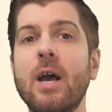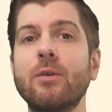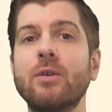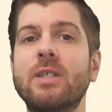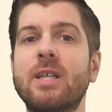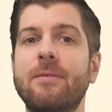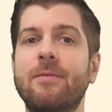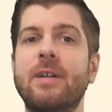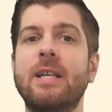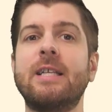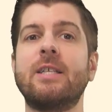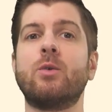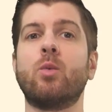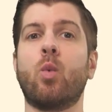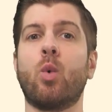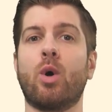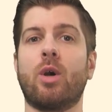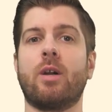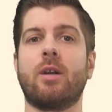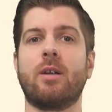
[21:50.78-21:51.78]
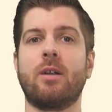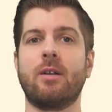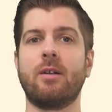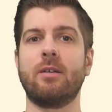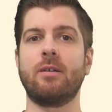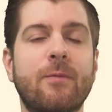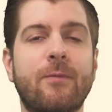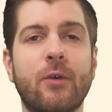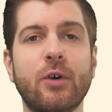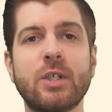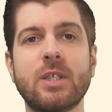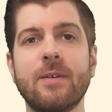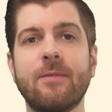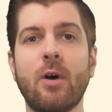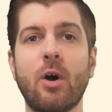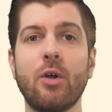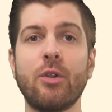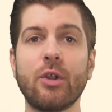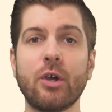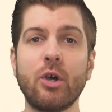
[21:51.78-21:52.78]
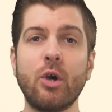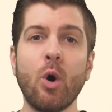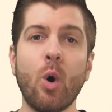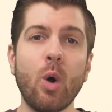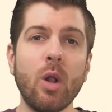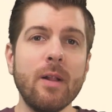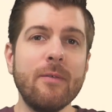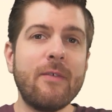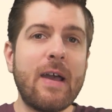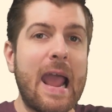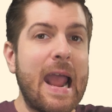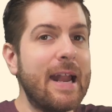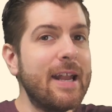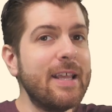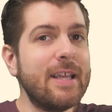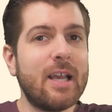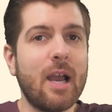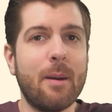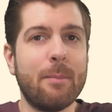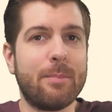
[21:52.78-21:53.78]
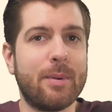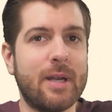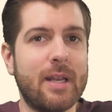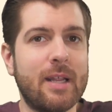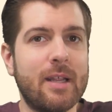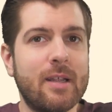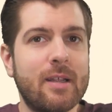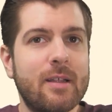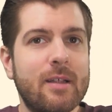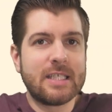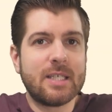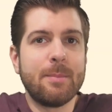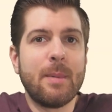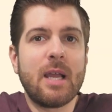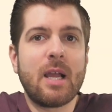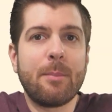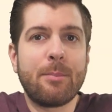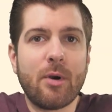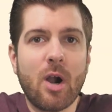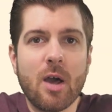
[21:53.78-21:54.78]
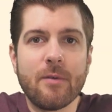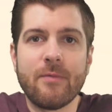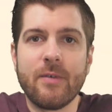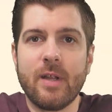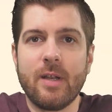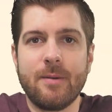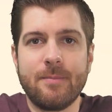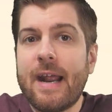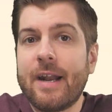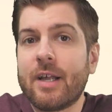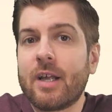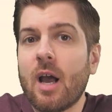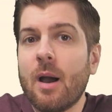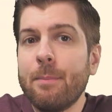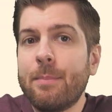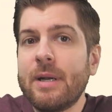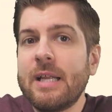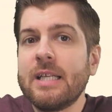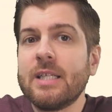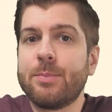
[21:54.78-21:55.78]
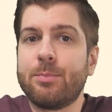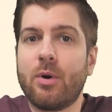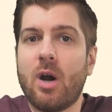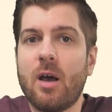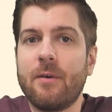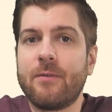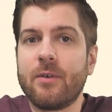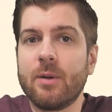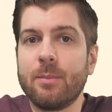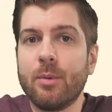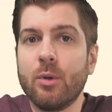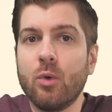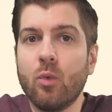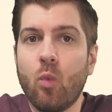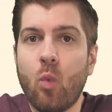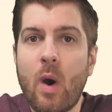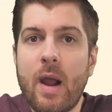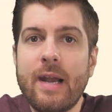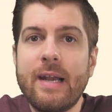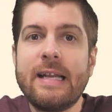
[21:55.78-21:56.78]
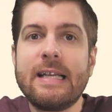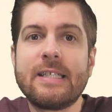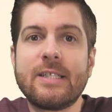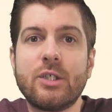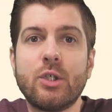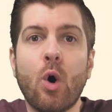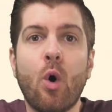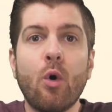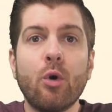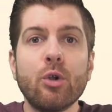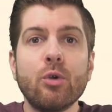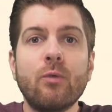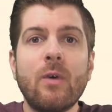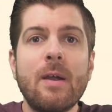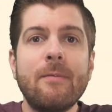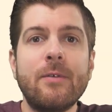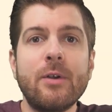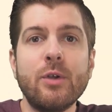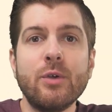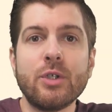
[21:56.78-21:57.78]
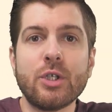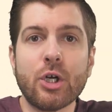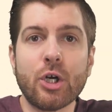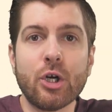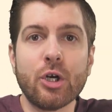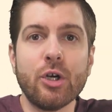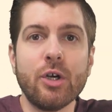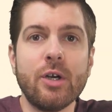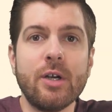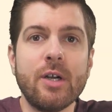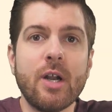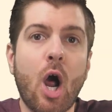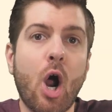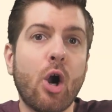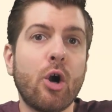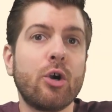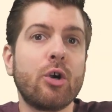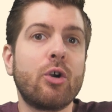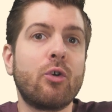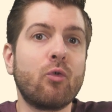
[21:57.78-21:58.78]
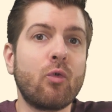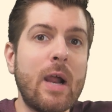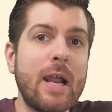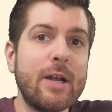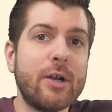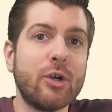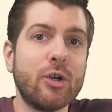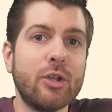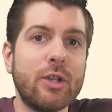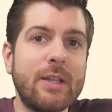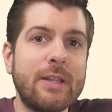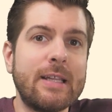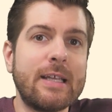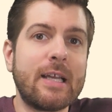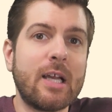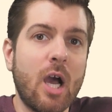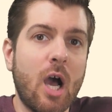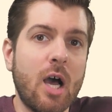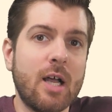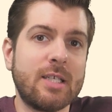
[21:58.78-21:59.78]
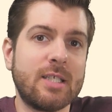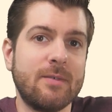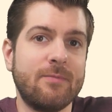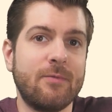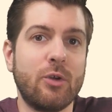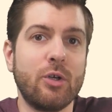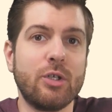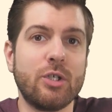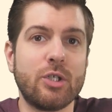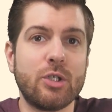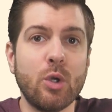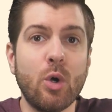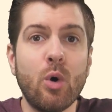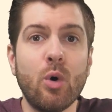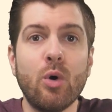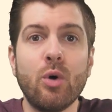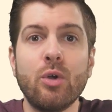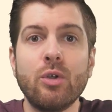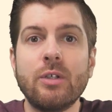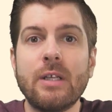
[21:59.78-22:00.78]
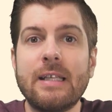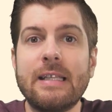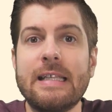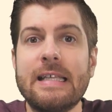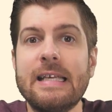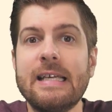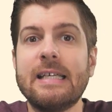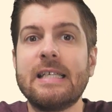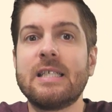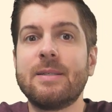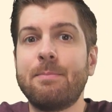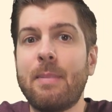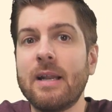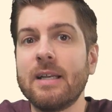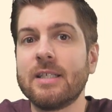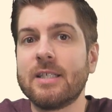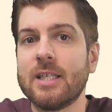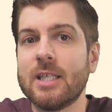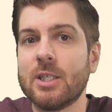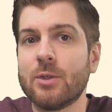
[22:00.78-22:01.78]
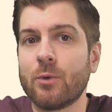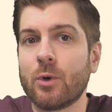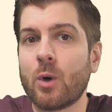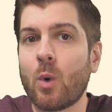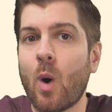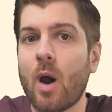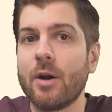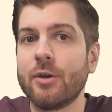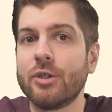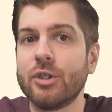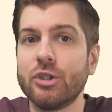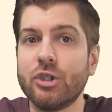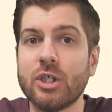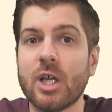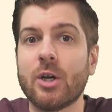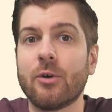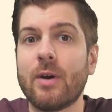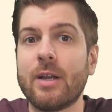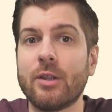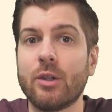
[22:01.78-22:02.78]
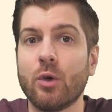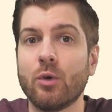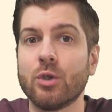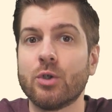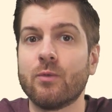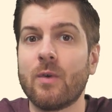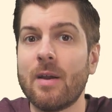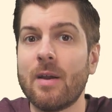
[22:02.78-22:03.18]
how dividends work. So first of all, the goal of any company is to make a profit. And a company is profitable when its total revenues earned are greater than the cost of goods sold and the expenses required to generate those